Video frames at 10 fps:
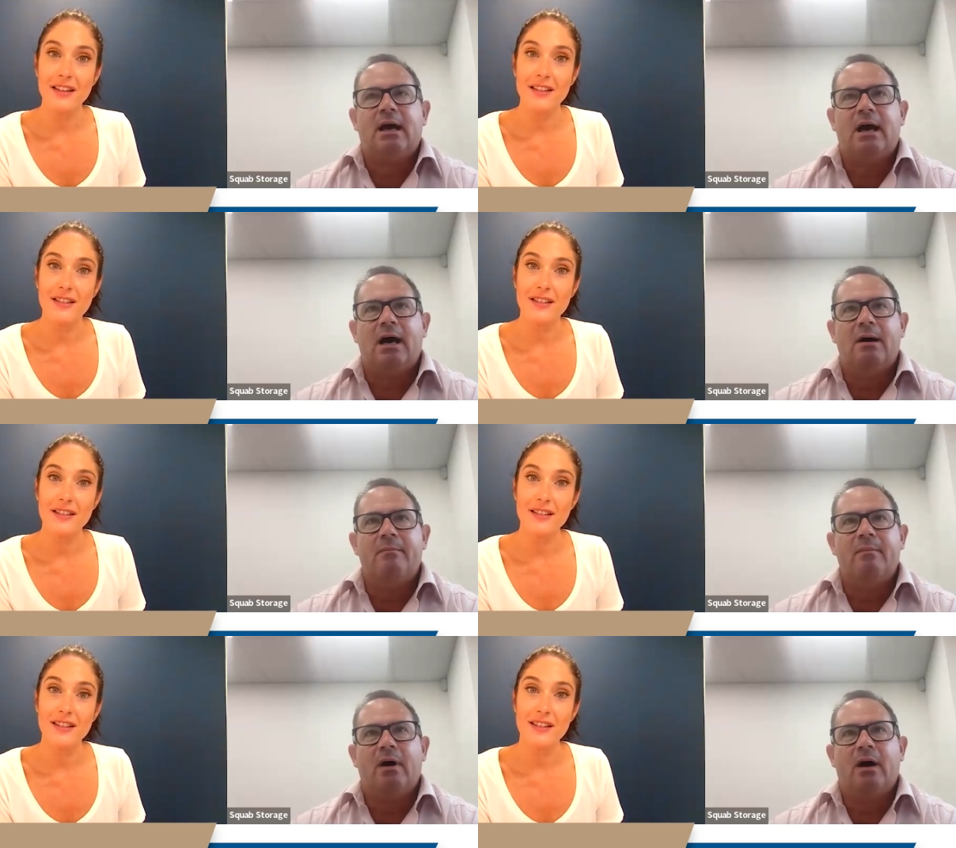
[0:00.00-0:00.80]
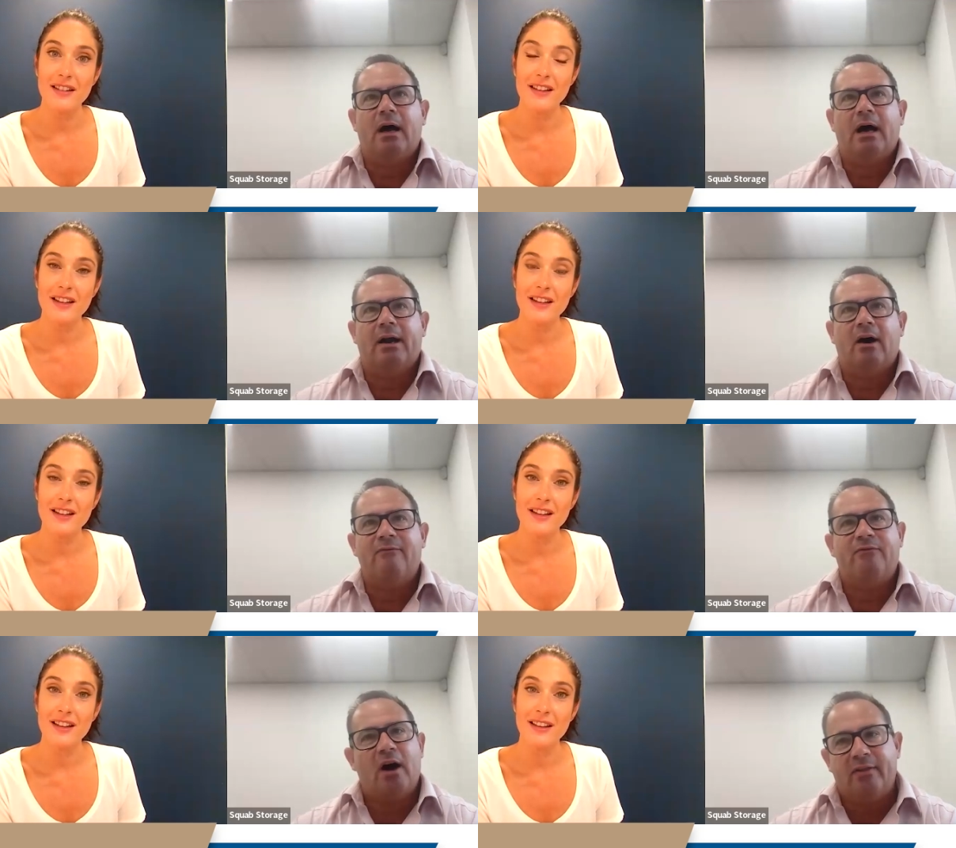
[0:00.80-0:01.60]
Speaker 1: Um, and
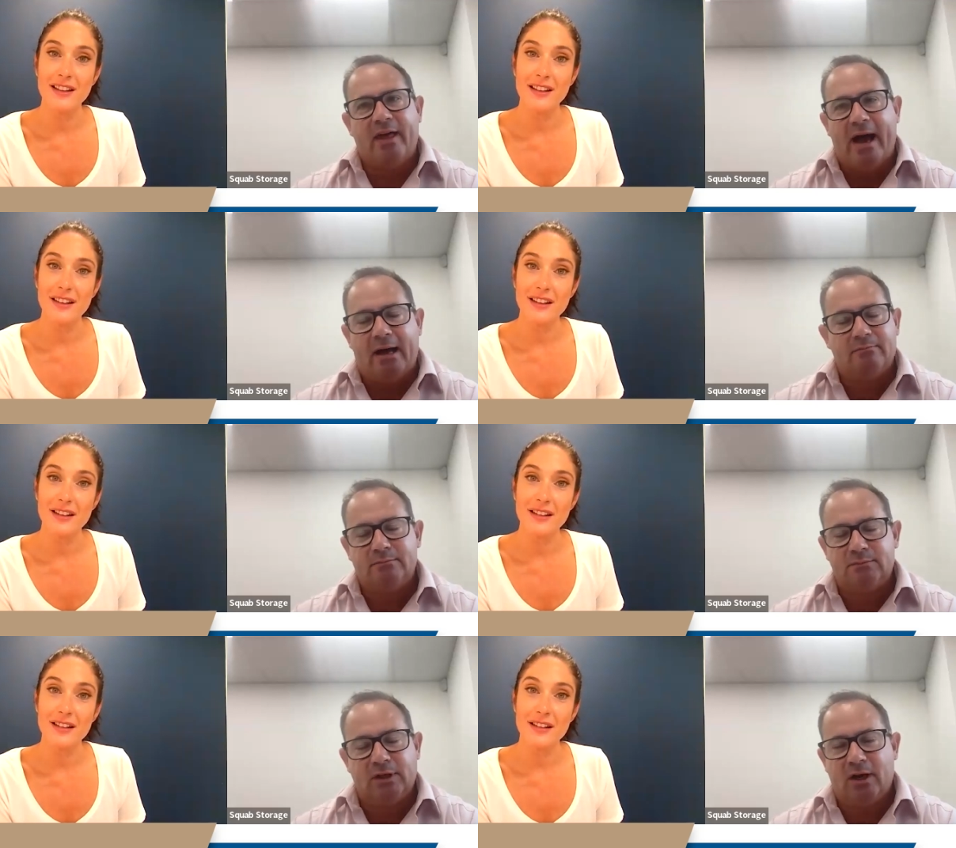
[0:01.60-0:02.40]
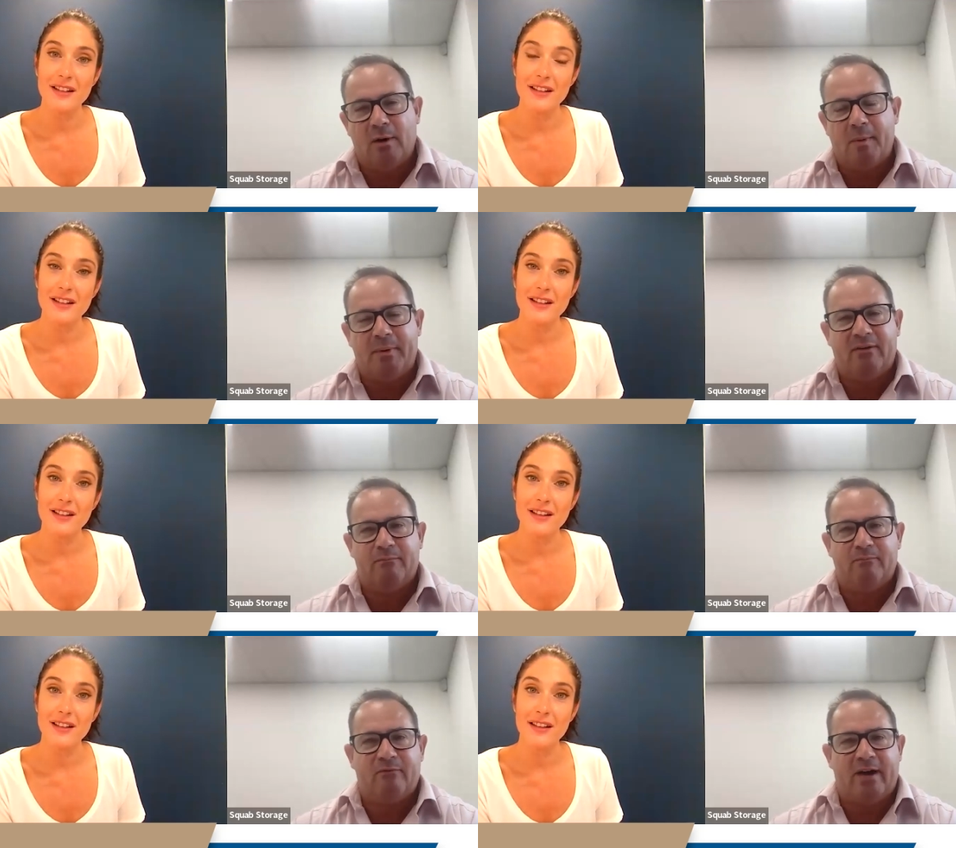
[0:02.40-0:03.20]
I find that, you know, I'm a
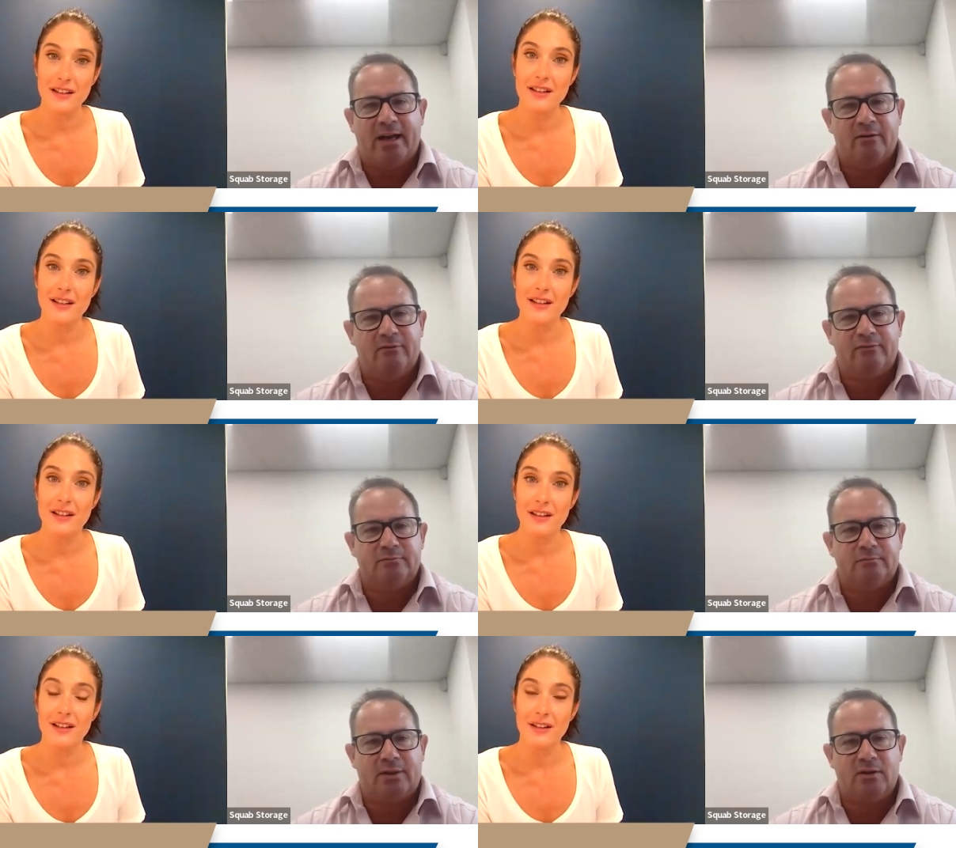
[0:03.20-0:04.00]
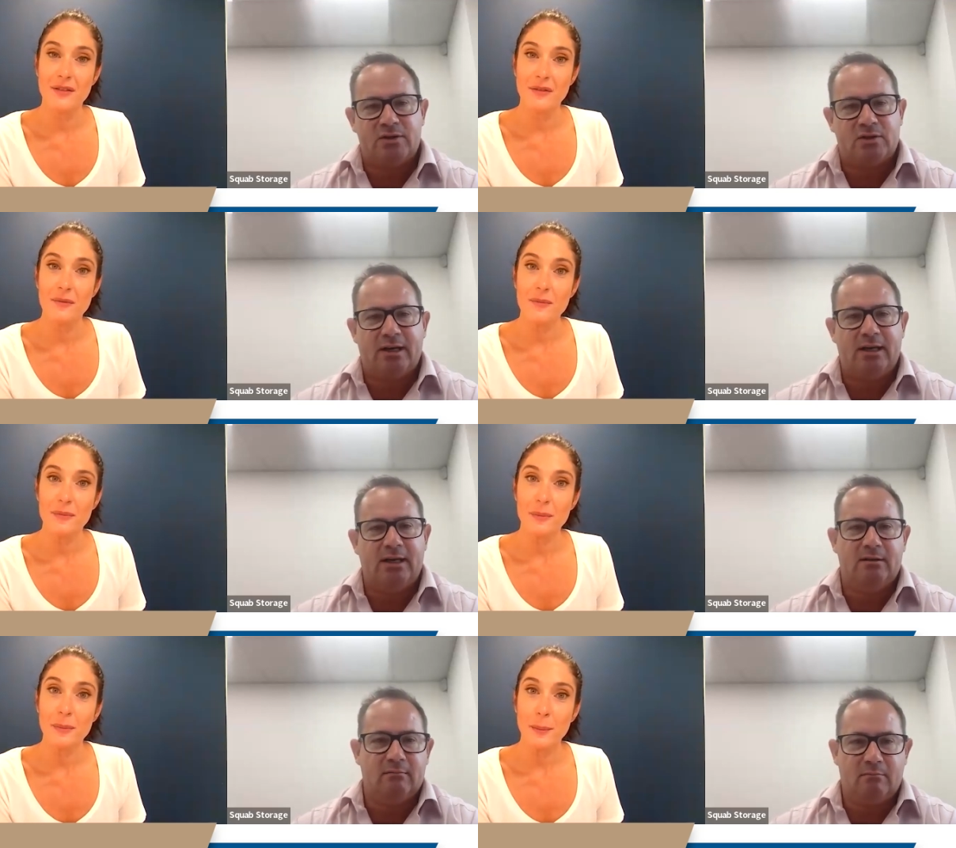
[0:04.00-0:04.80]
big fan of Matthew
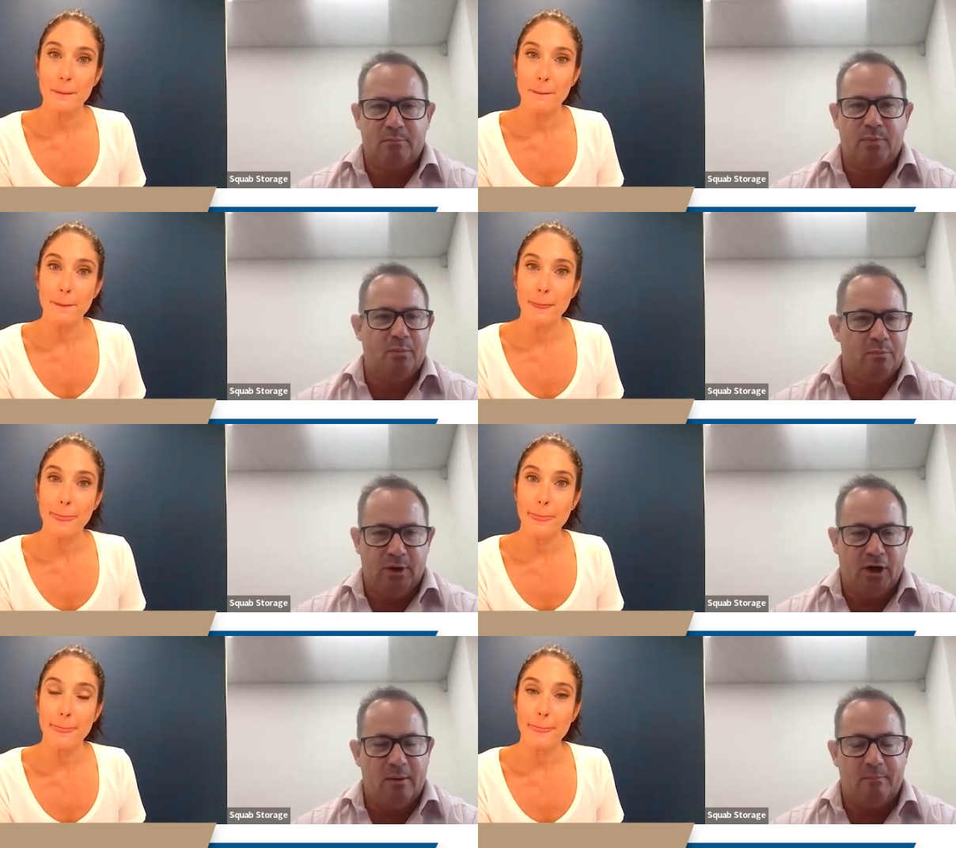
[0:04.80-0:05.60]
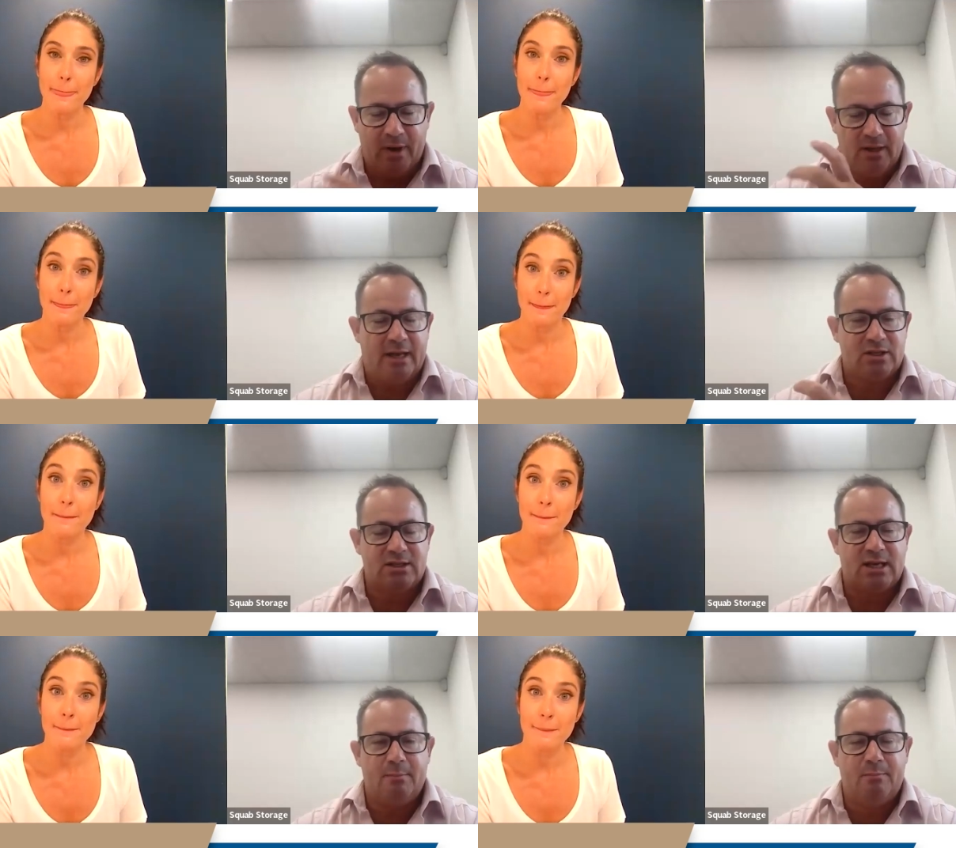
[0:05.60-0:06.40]
Syed and, you know, but as I
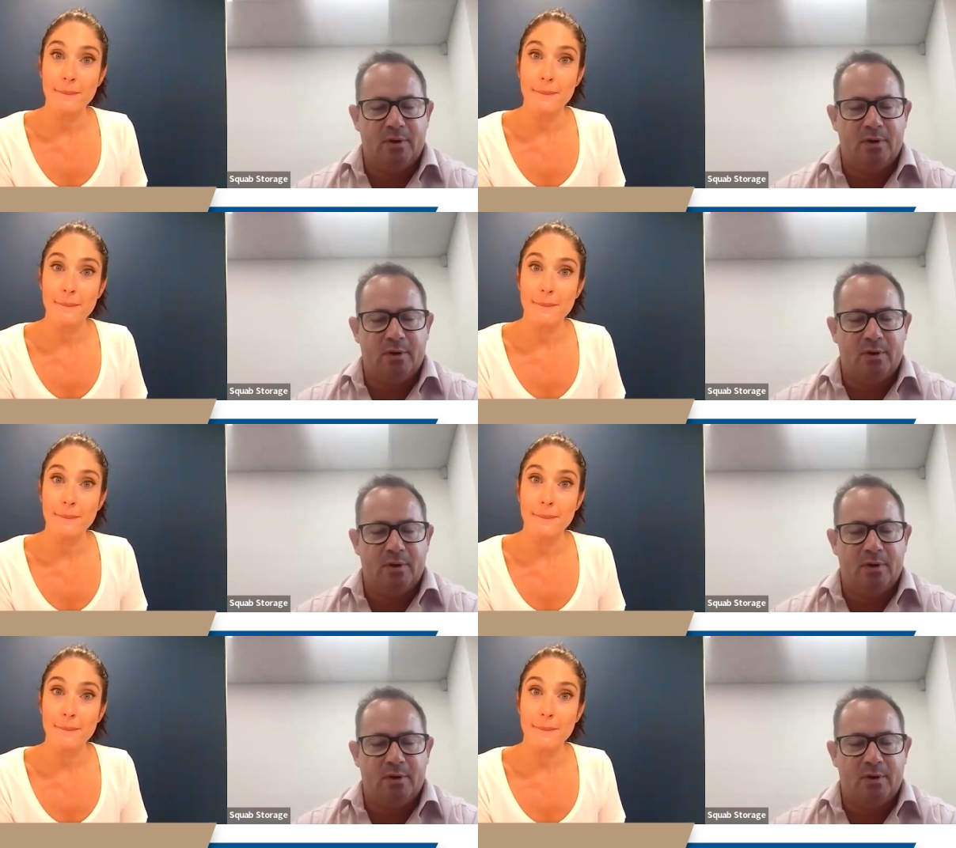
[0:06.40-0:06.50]
say,